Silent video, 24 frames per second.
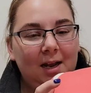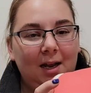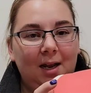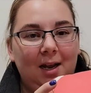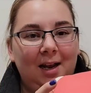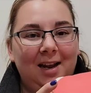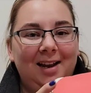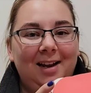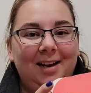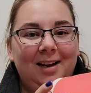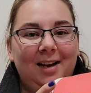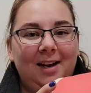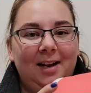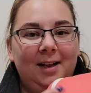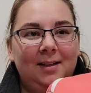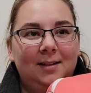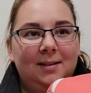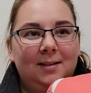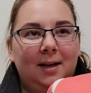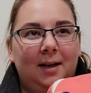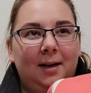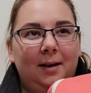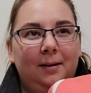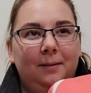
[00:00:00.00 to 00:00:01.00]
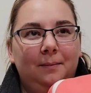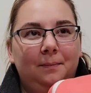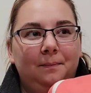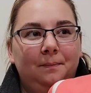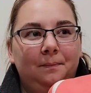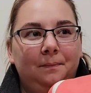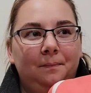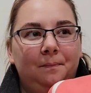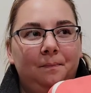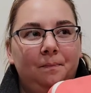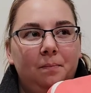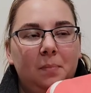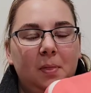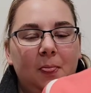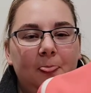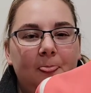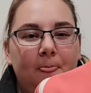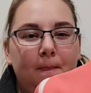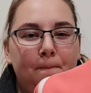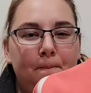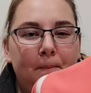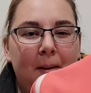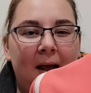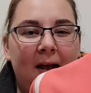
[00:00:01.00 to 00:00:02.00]
and it's um
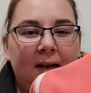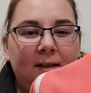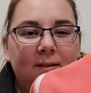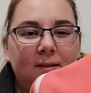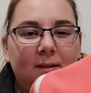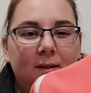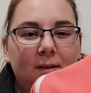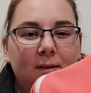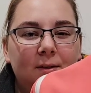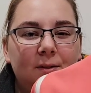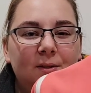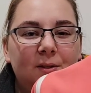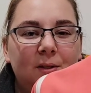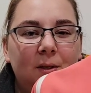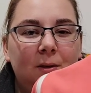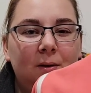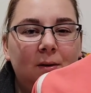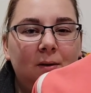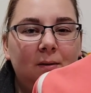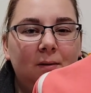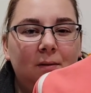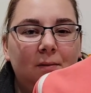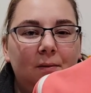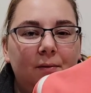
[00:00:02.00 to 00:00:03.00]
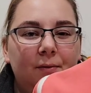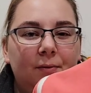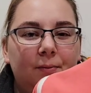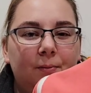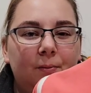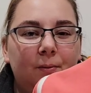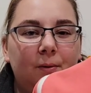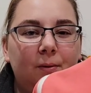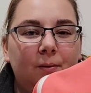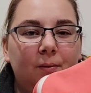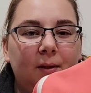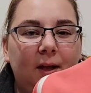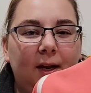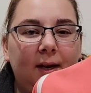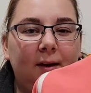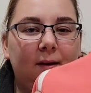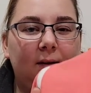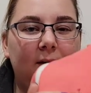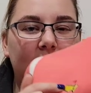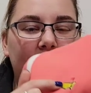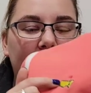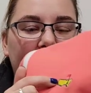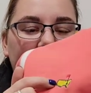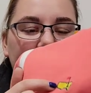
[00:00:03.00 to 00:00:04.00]
Masters through like
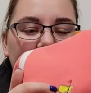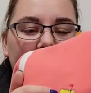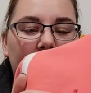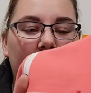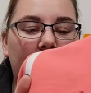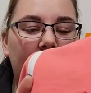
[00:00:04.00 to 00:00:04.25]
like